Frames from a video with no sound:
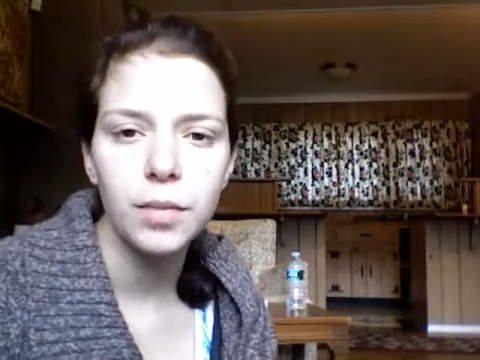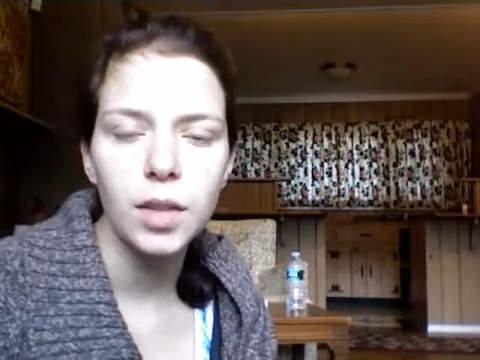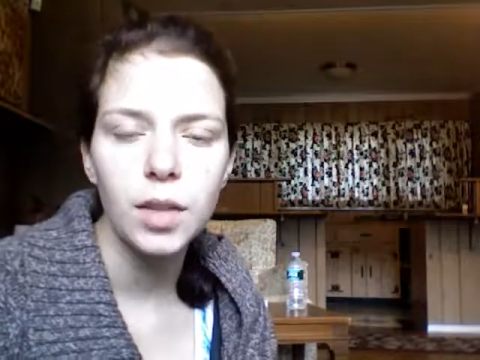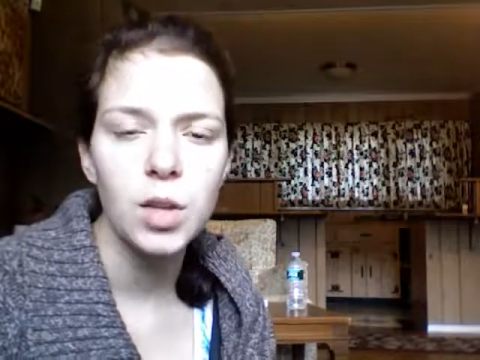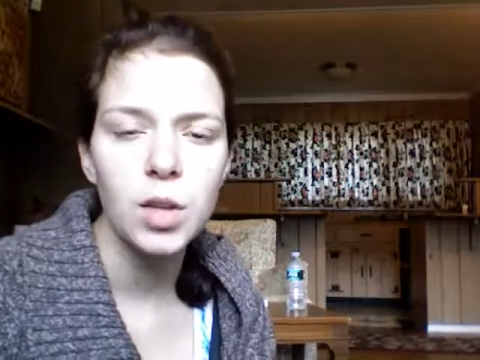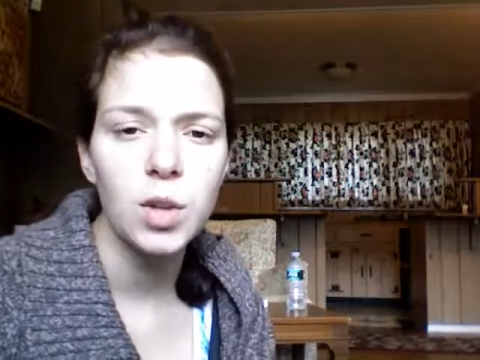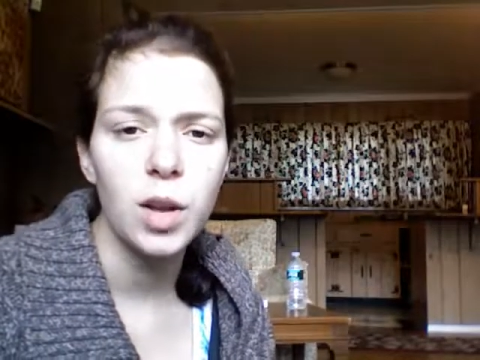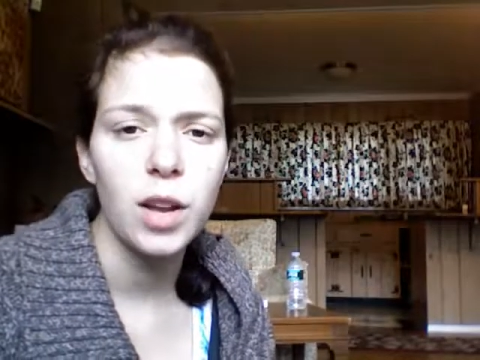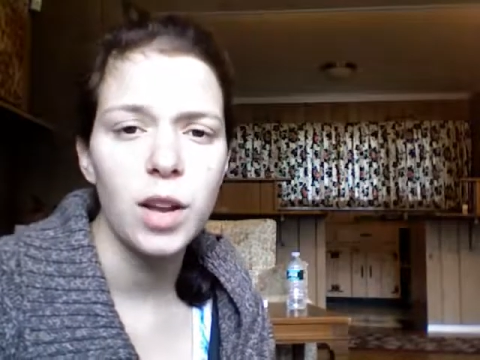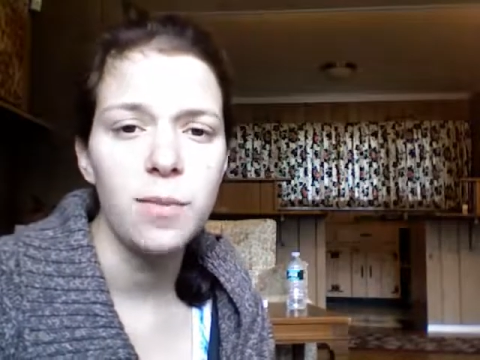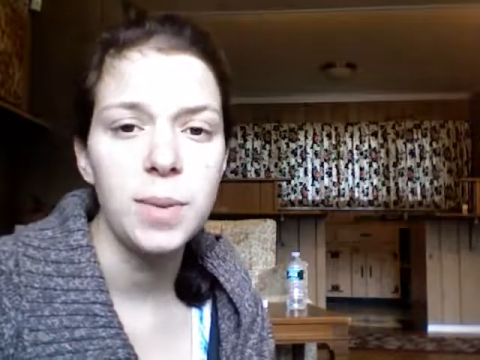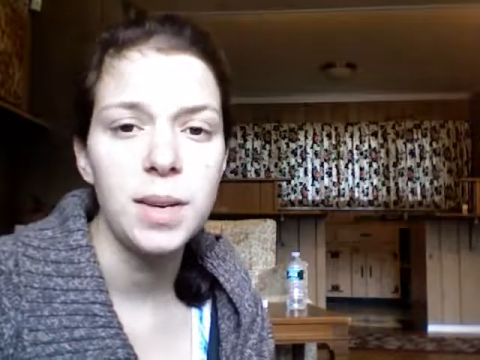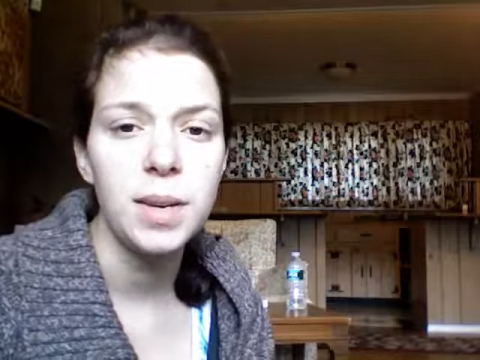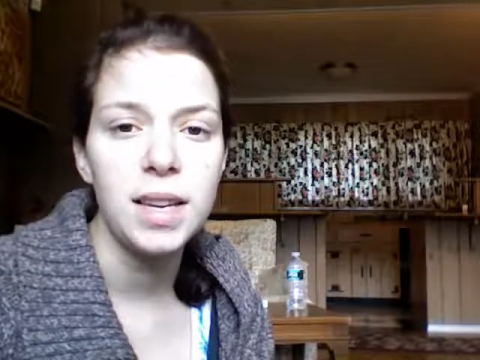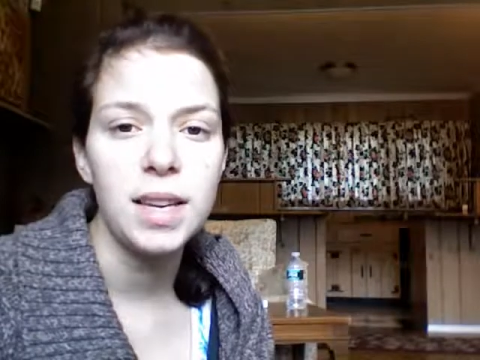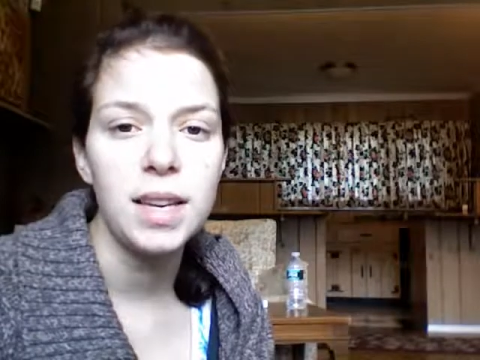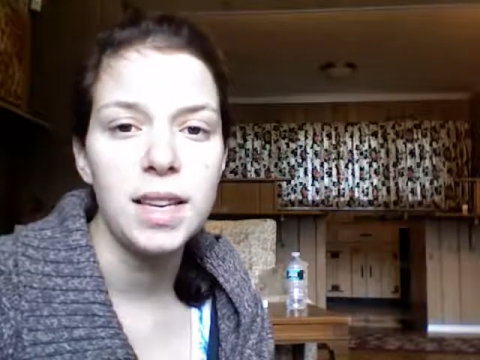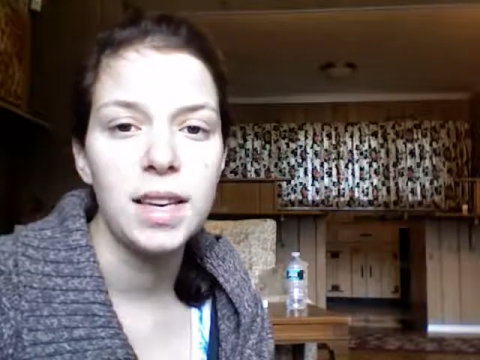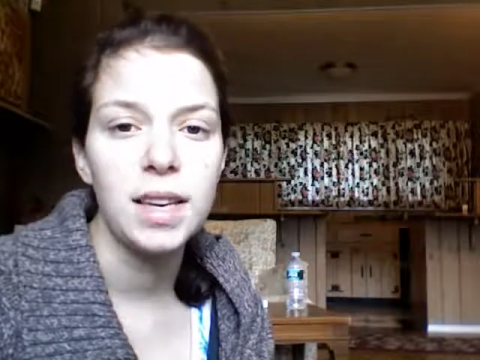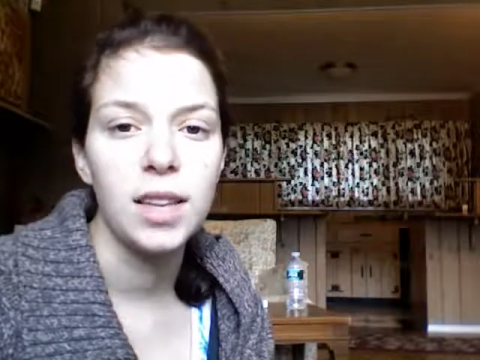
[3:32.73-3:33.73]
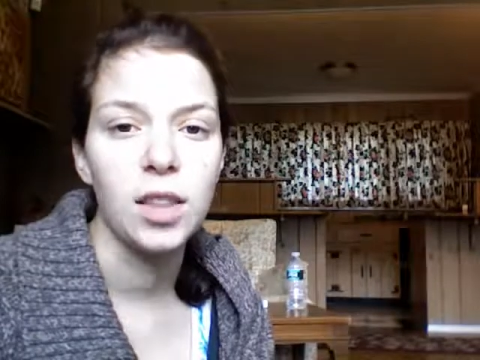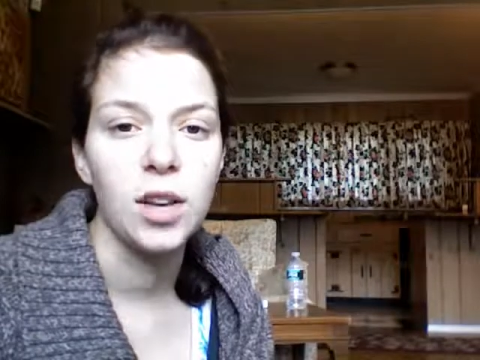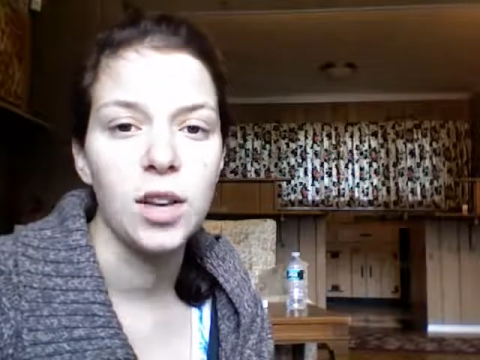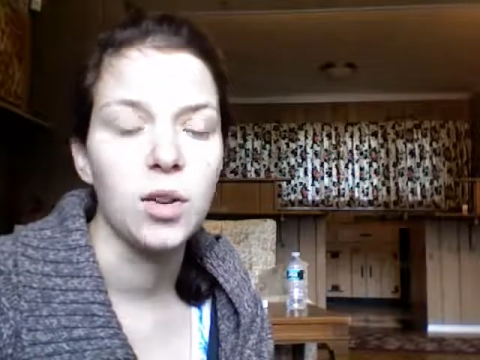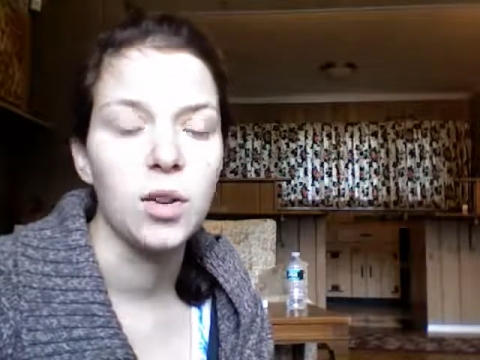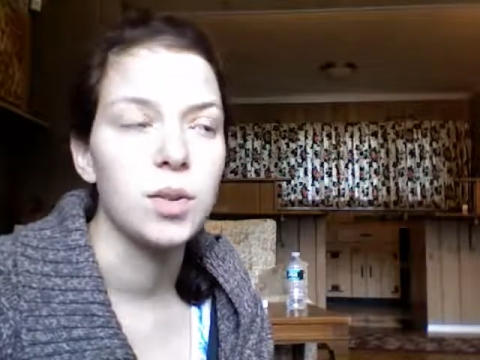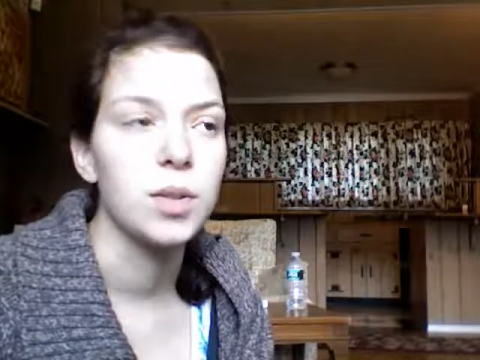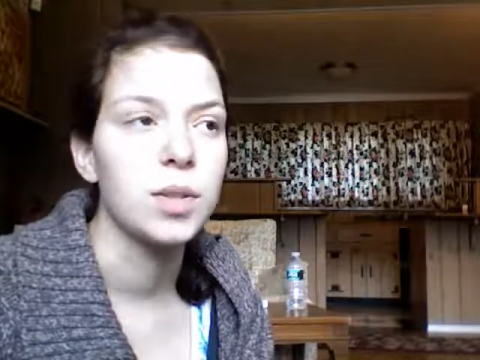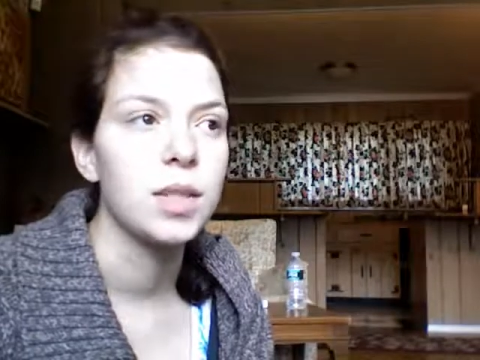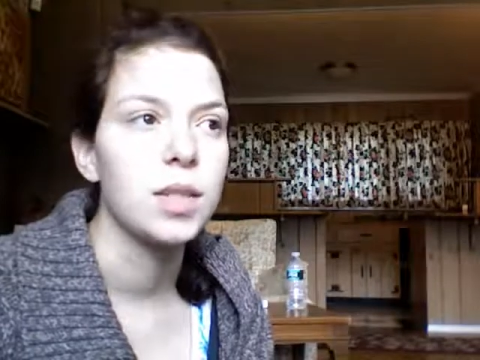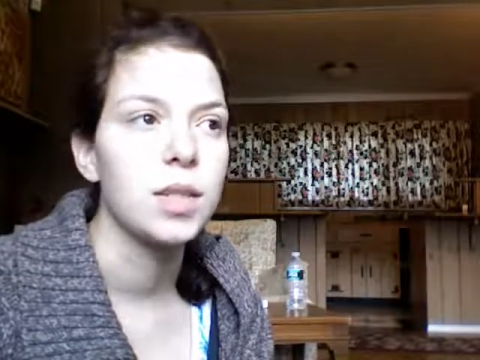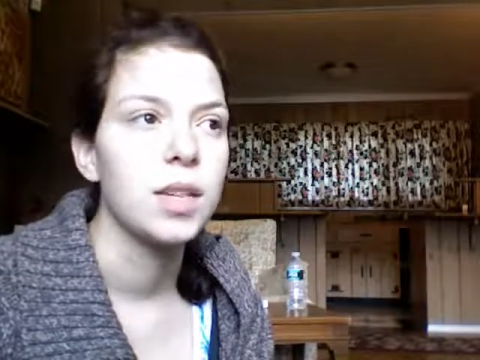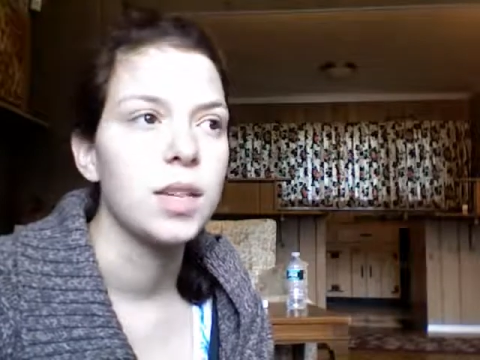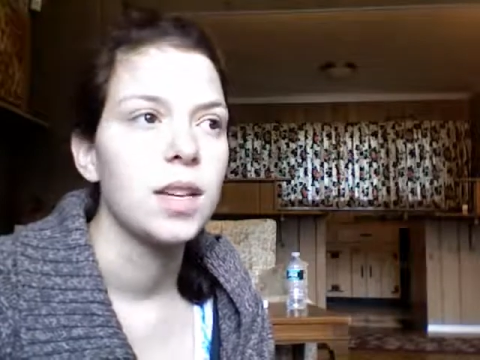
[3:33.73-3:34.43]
So I've been eating those,